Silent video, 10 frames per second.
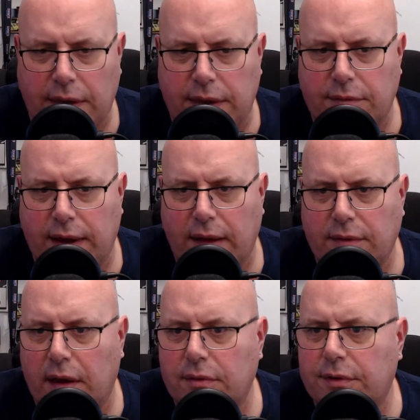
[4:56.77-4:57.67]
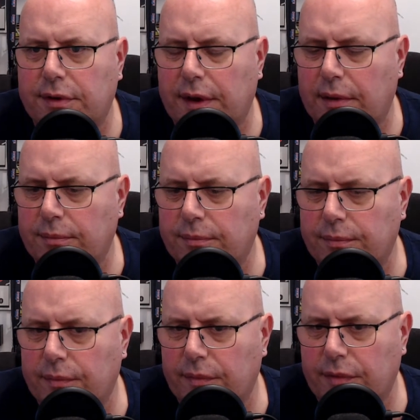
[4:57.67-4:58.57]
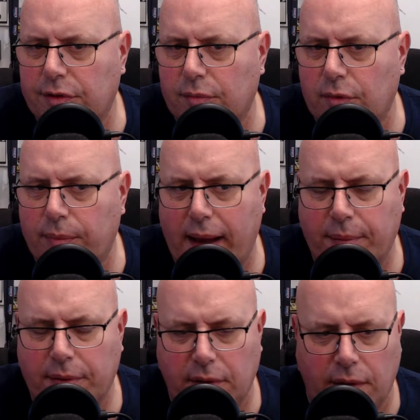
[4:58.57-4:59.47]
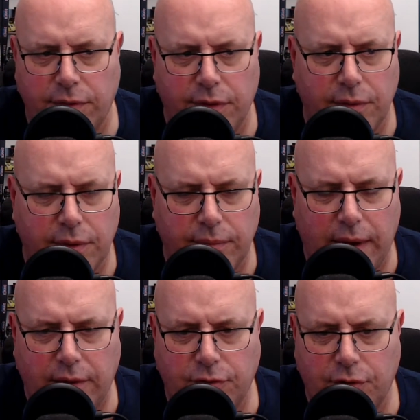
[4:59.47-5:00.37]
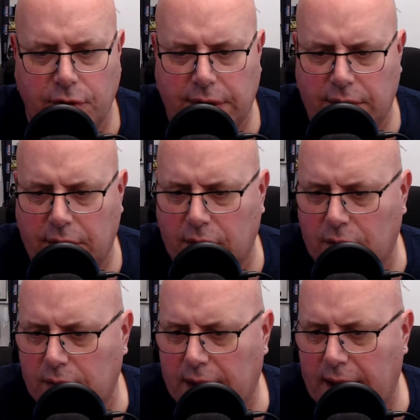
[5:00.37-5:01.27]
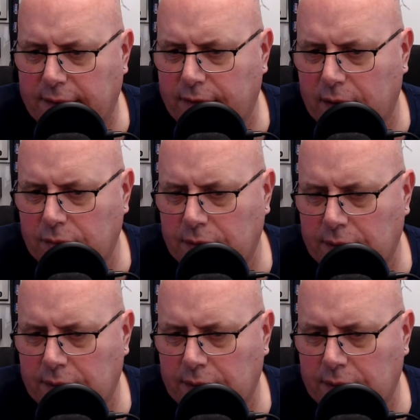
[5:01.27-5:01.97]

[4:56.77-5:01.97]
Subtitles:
you download the SumUp app onto an Android or iPhone.